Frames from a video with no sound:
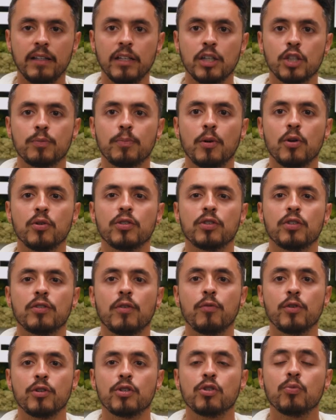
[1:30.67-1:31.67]
and the exposures
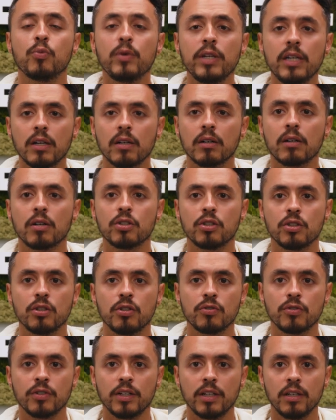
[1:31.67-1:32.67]
of which we and our
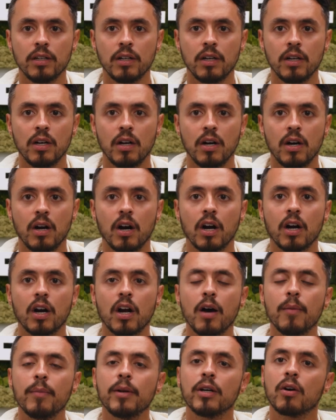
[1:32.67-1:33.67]
children are
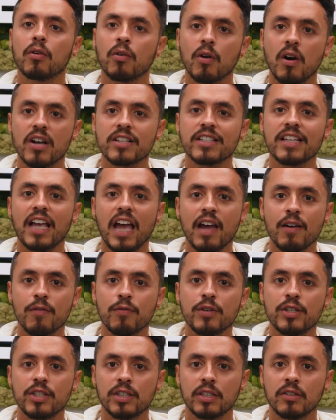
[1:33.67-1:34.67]
coming across
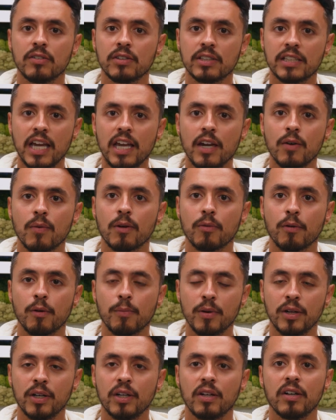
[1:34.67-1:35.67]
every single day when we're
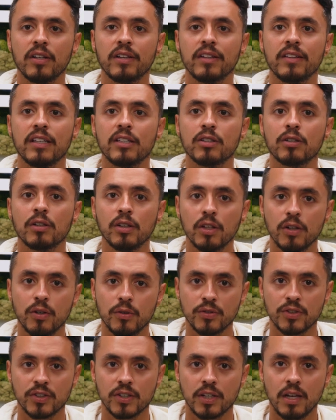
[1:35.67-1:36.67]
putting on these
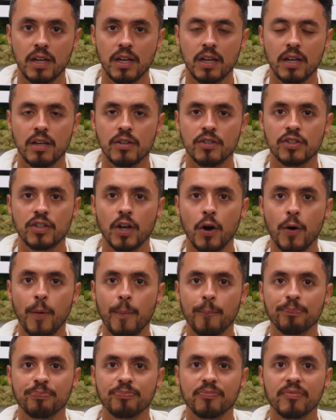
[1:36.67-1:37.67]
clothes.
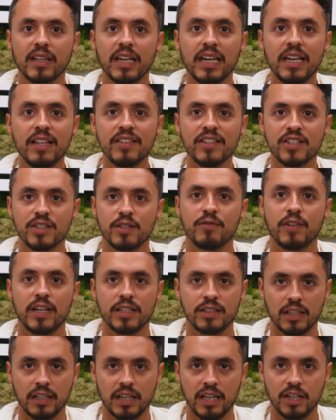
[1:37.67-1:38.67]
So, in this
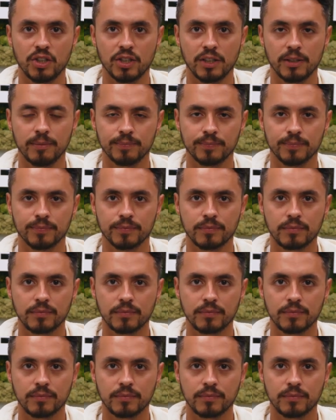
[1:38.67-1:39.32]
investigation,